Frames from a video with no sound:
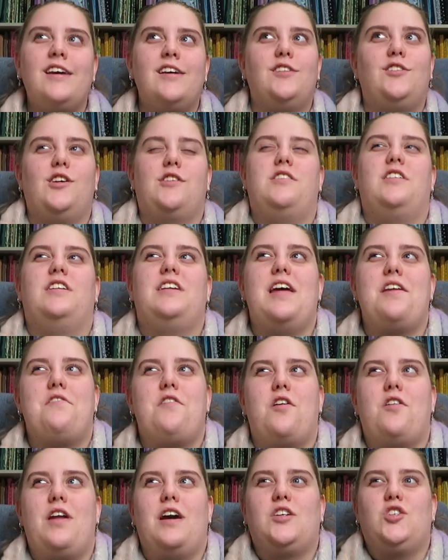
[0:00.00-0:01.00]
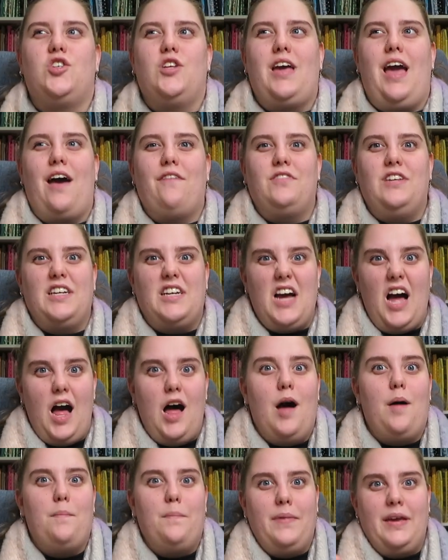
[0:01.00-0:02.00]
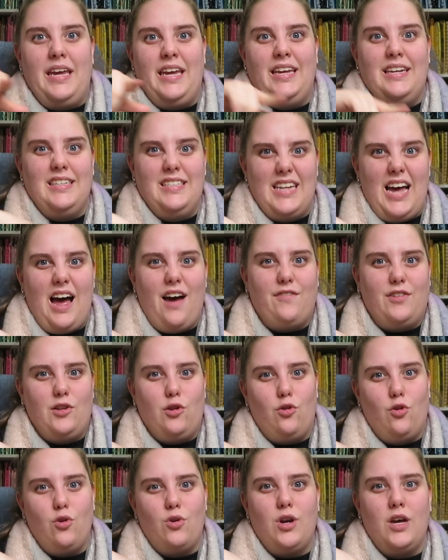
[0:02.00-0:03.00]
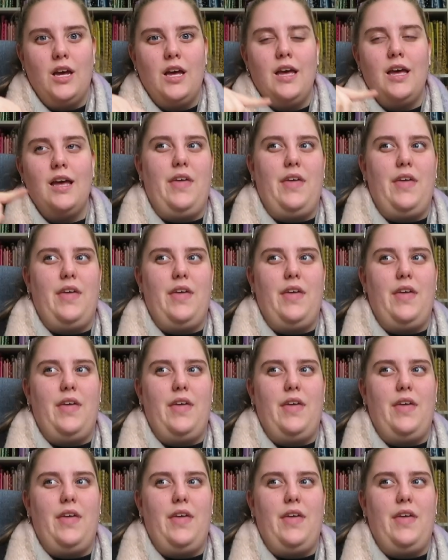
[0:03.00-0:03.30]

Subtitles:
so that they don't actually have to come in to have a look.